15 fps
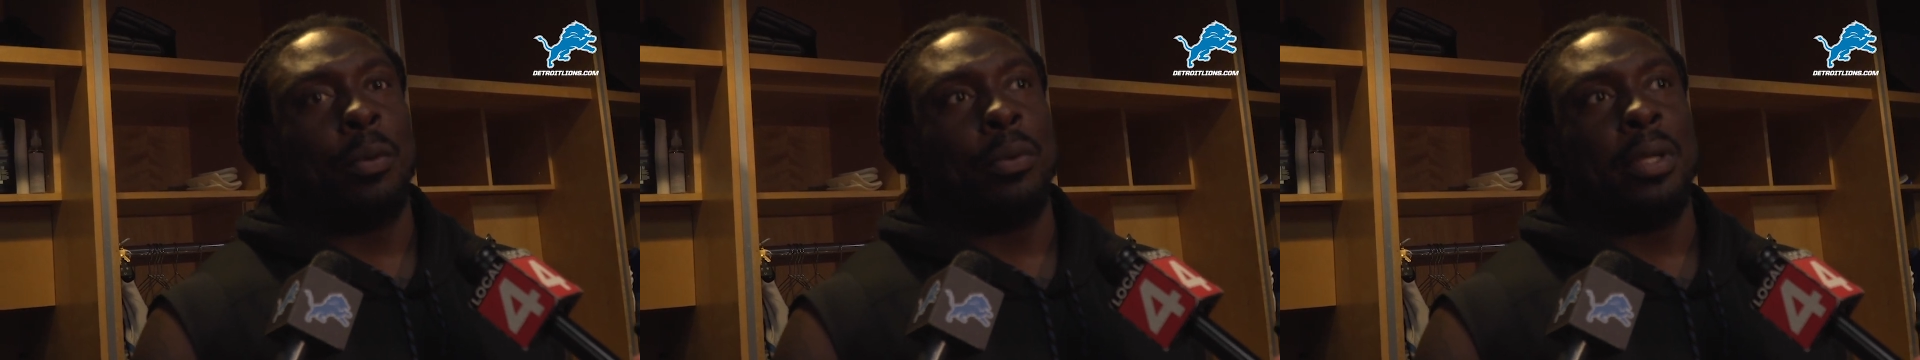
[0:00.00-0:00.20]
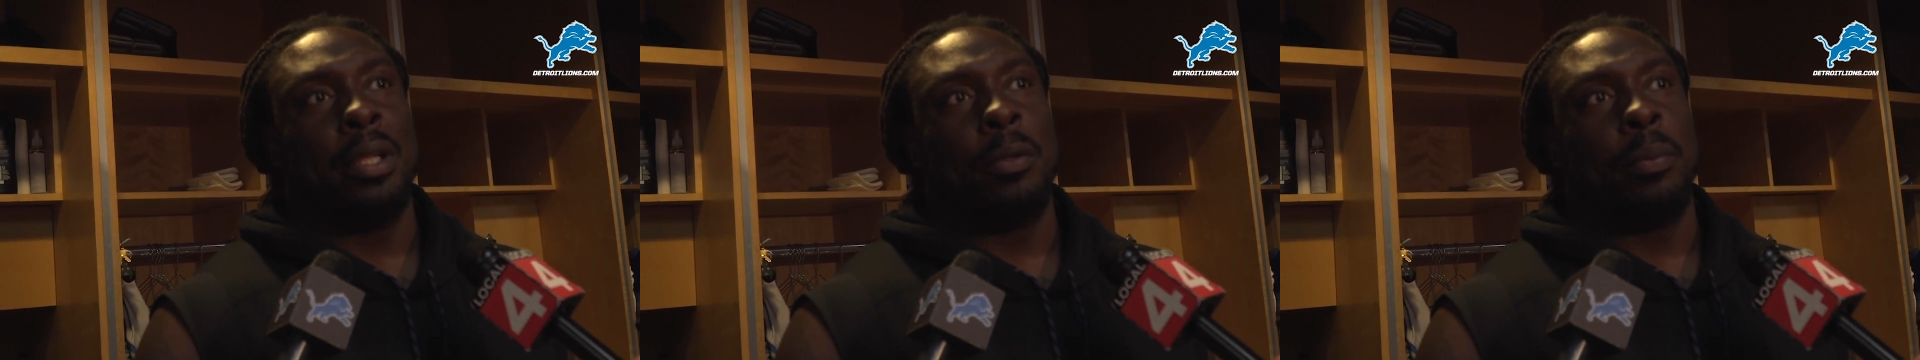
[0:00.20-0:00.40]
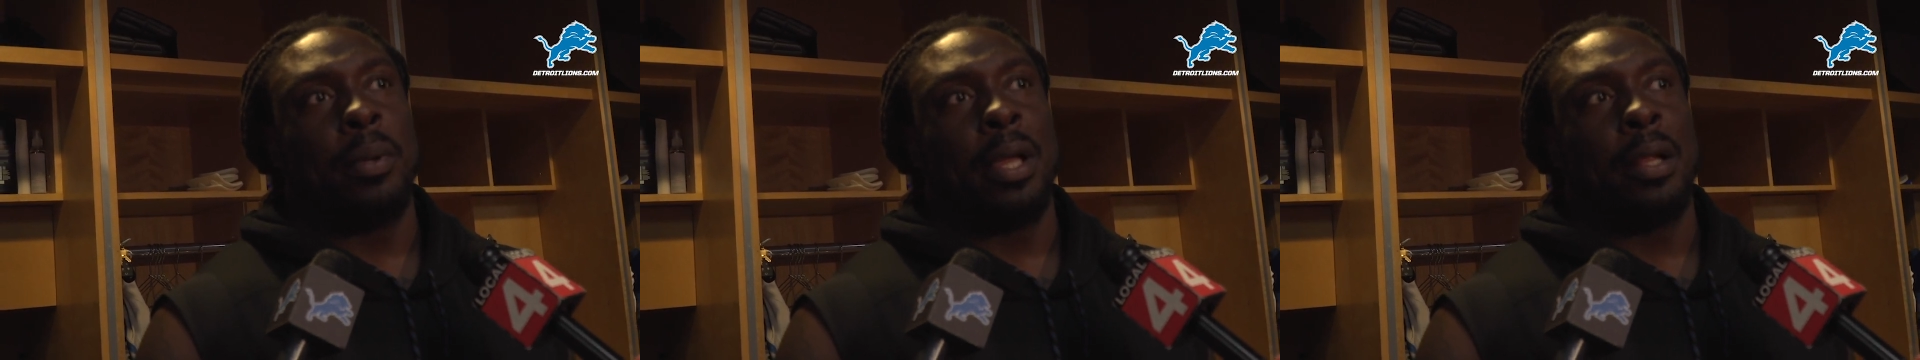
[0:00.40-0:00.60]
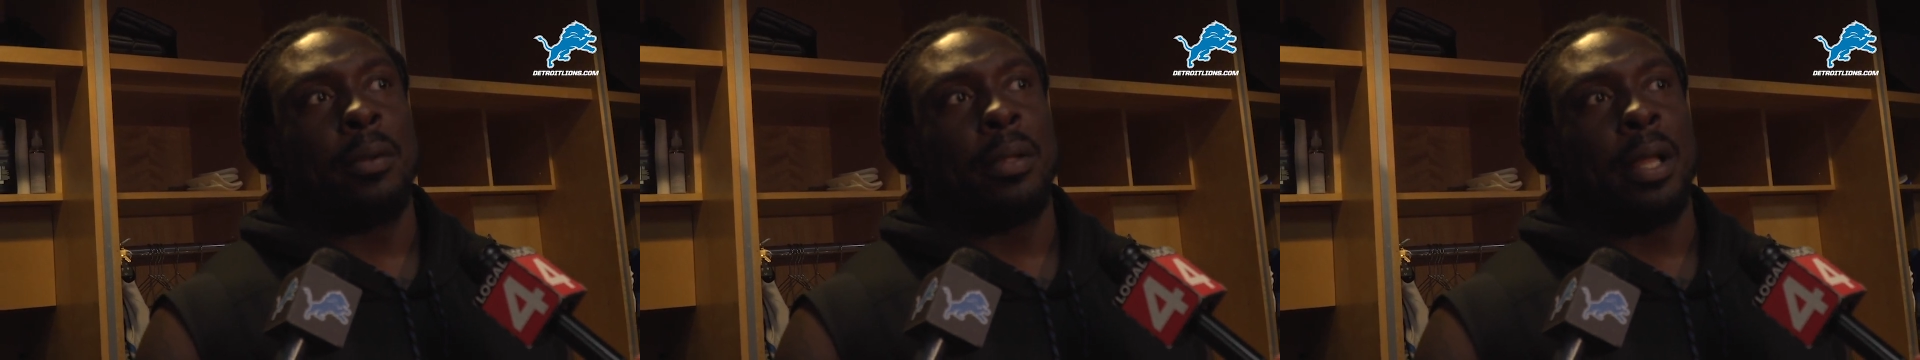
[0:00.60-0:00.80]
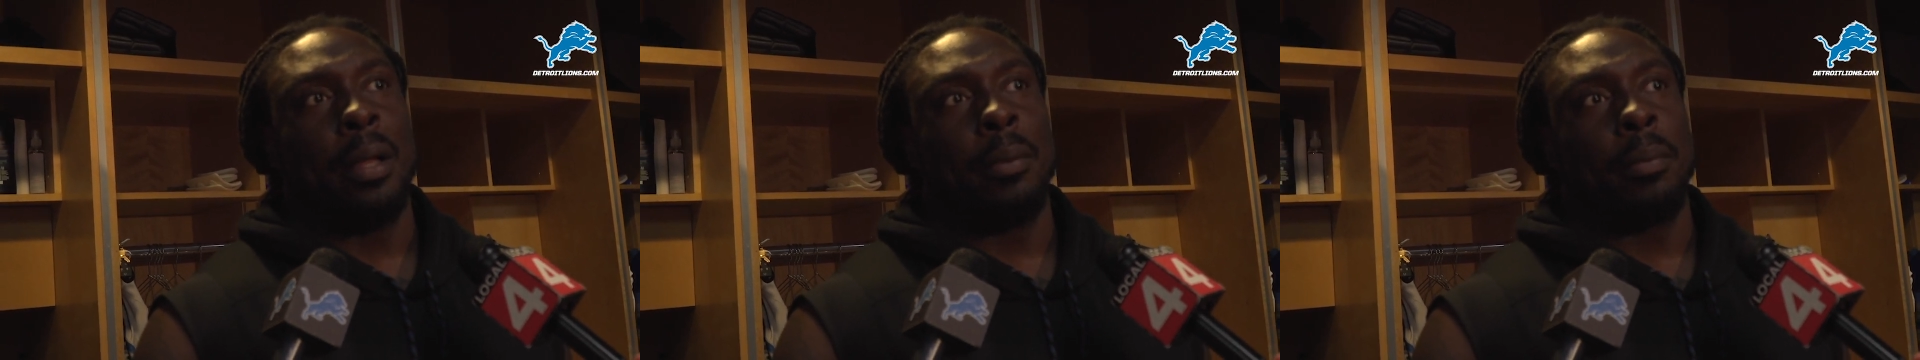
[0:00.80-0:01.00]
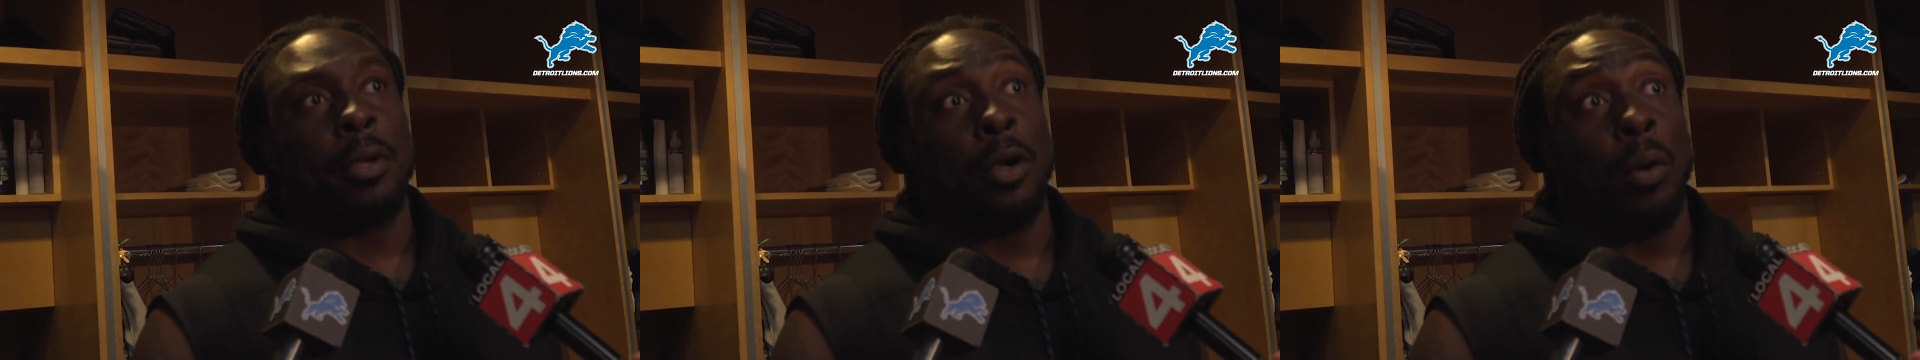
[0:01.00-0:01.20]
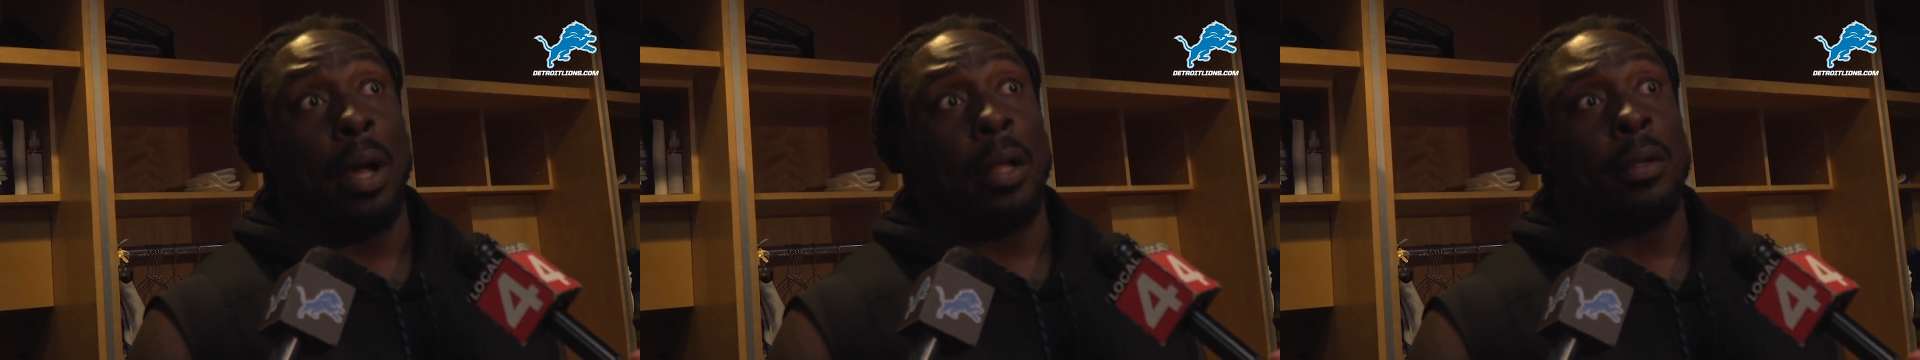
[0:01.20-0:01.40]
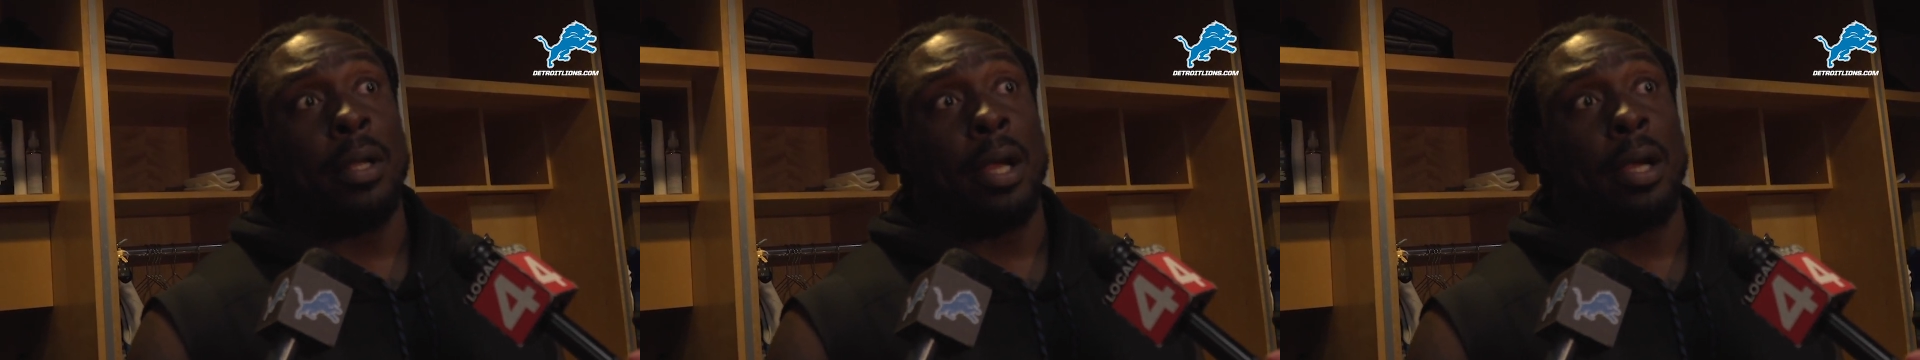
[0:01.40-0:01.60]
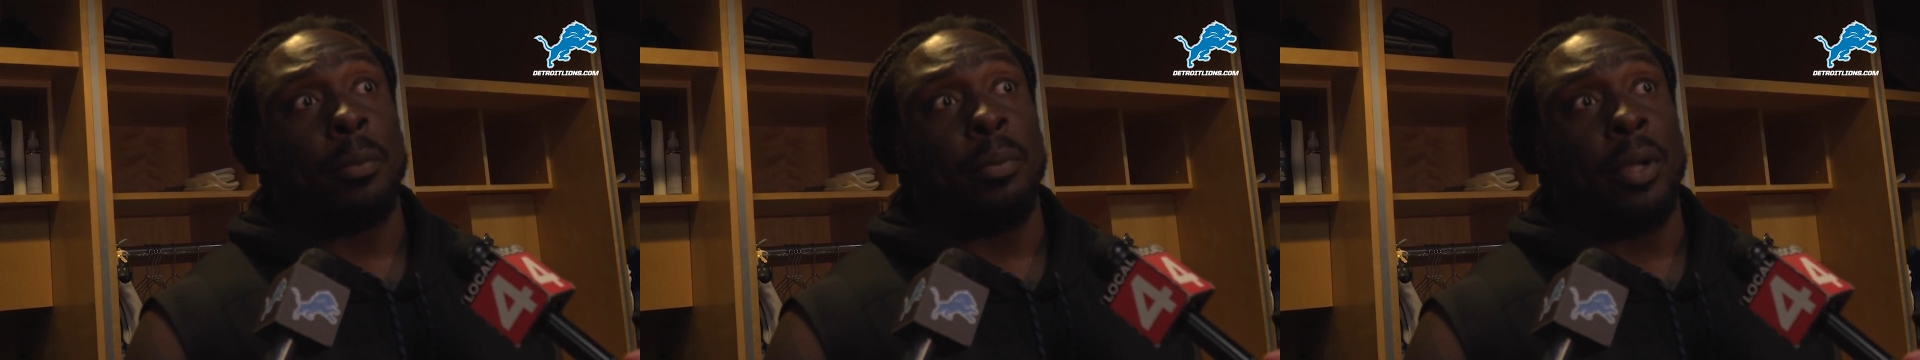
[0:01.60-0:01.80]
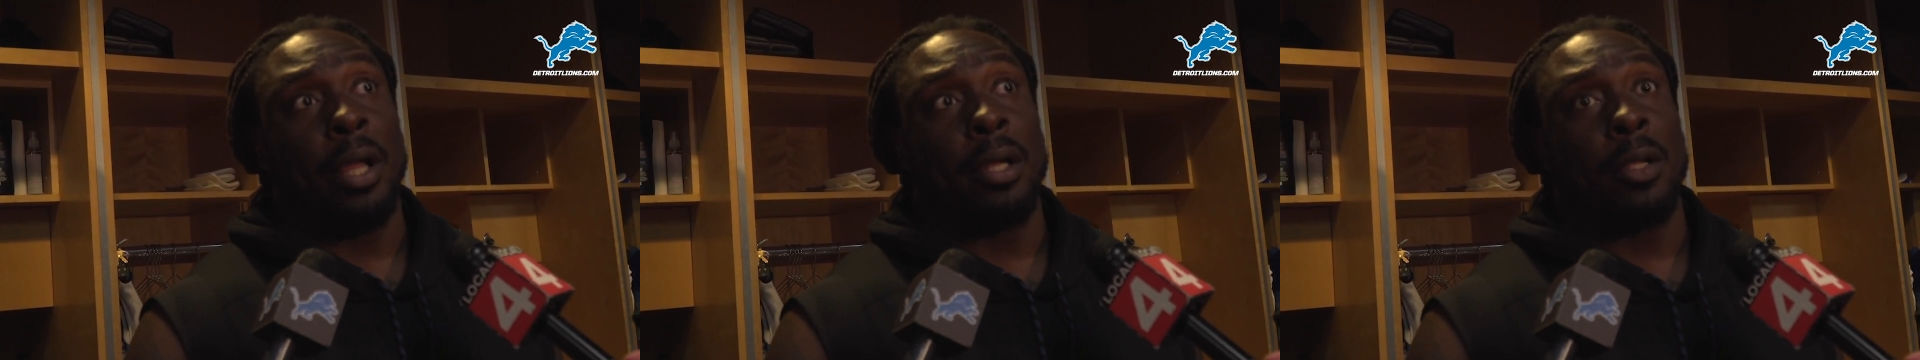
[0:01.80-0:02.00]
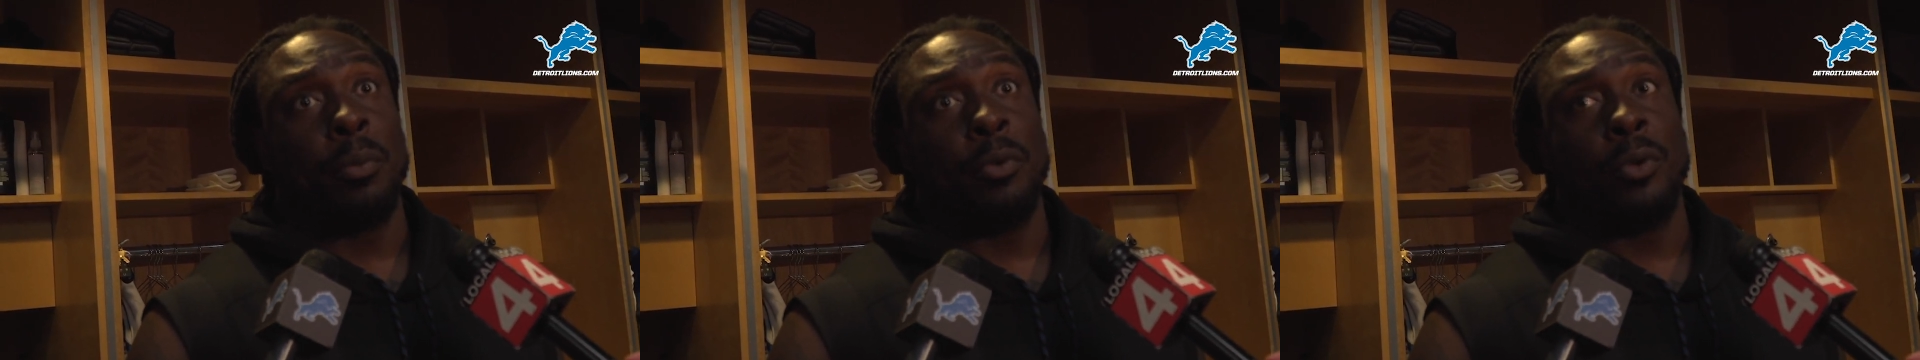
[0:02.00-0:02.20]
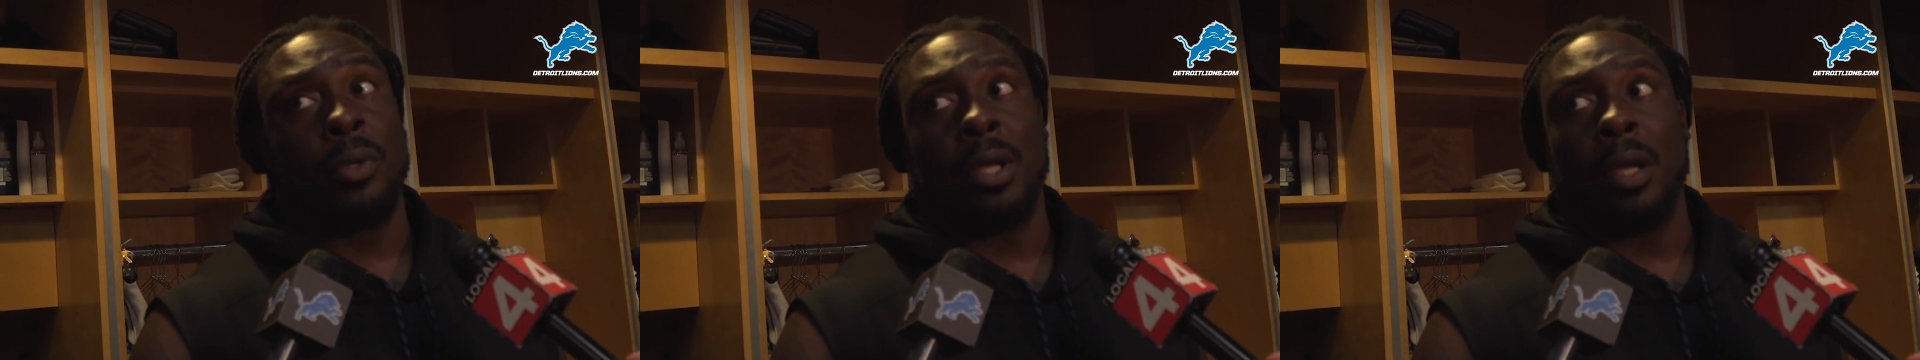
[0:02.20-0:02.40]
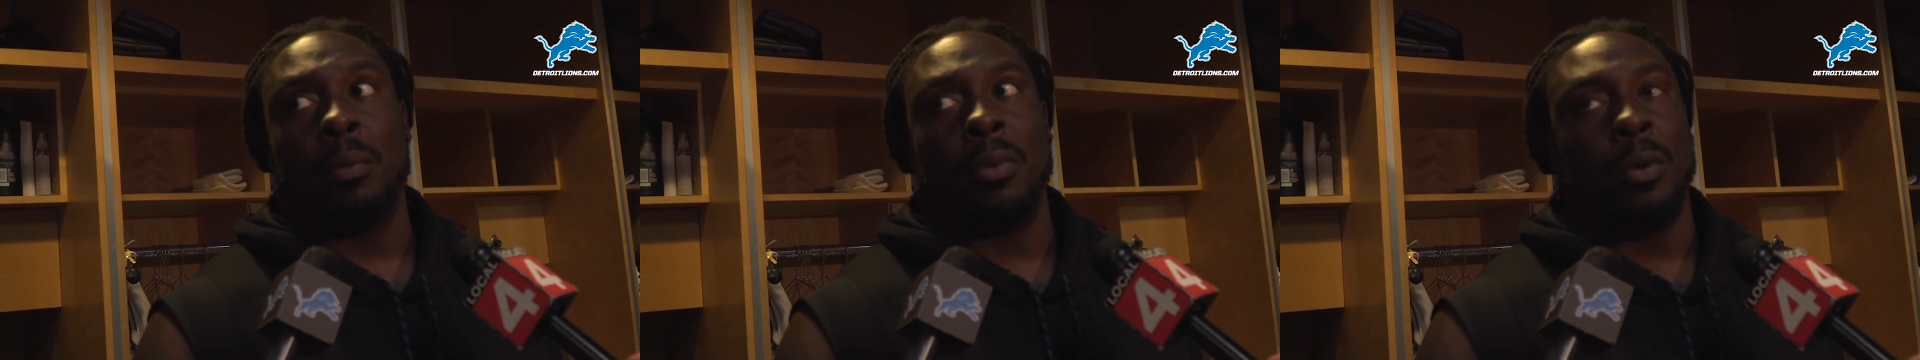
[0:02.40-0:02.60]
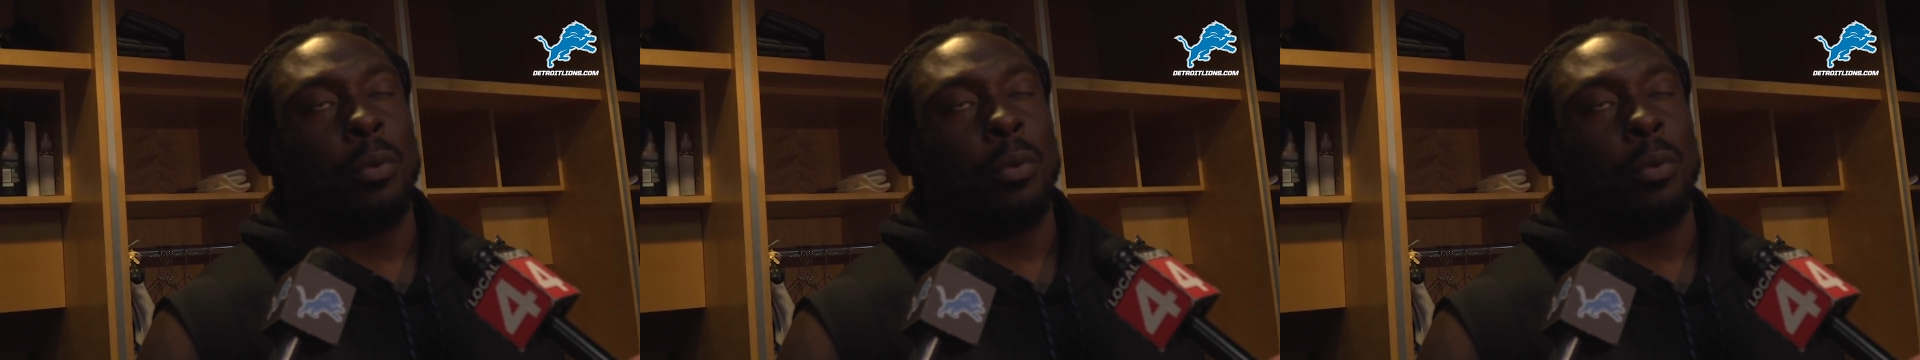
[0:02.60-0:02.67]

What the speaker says: we need to be able to go out there and be able to communicate.